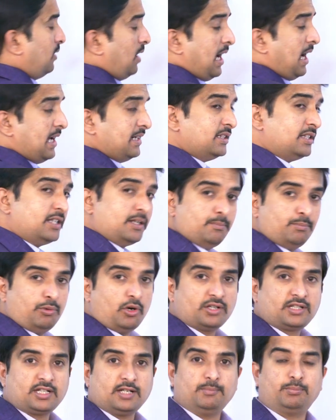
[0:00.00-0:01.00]
Another
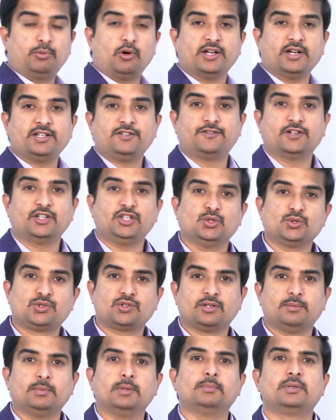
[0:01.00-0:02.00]
important point for you to
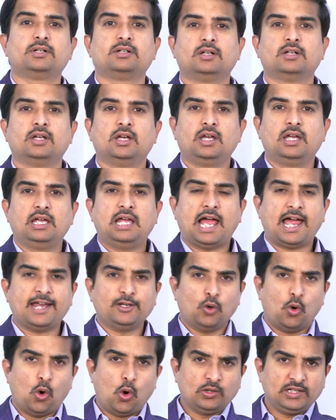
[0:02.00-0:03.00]
remember and
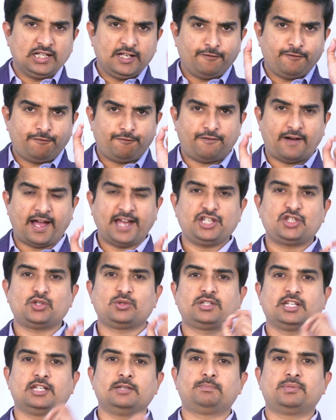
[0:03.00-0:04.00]
only 5 to
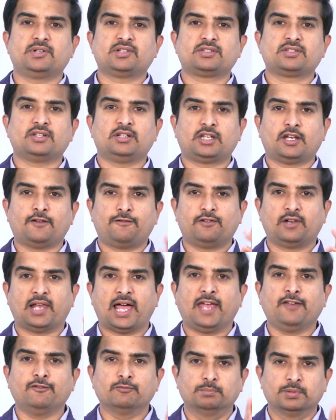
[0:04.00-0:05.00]
10% of
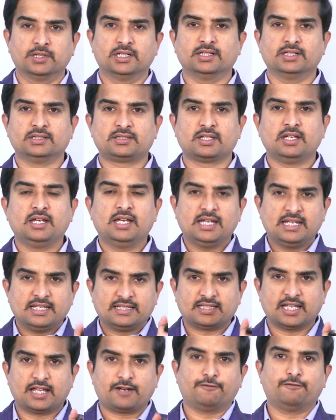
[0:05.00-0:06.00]
live births
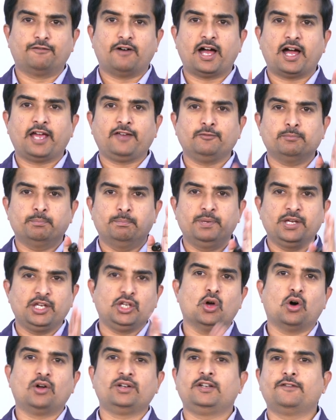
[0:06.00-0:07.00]
survive
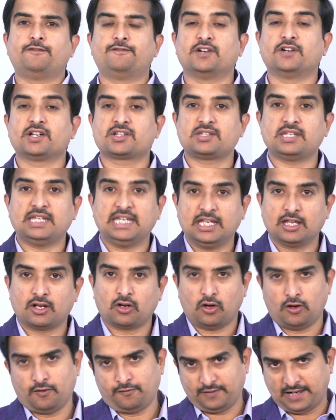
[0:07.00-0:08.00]
beyond the first year
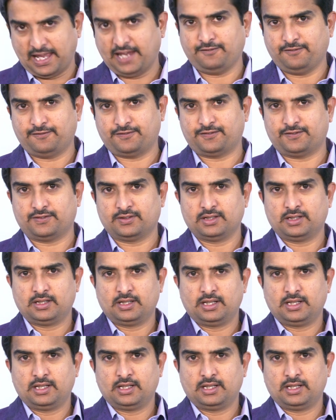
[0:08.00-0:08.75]
of life.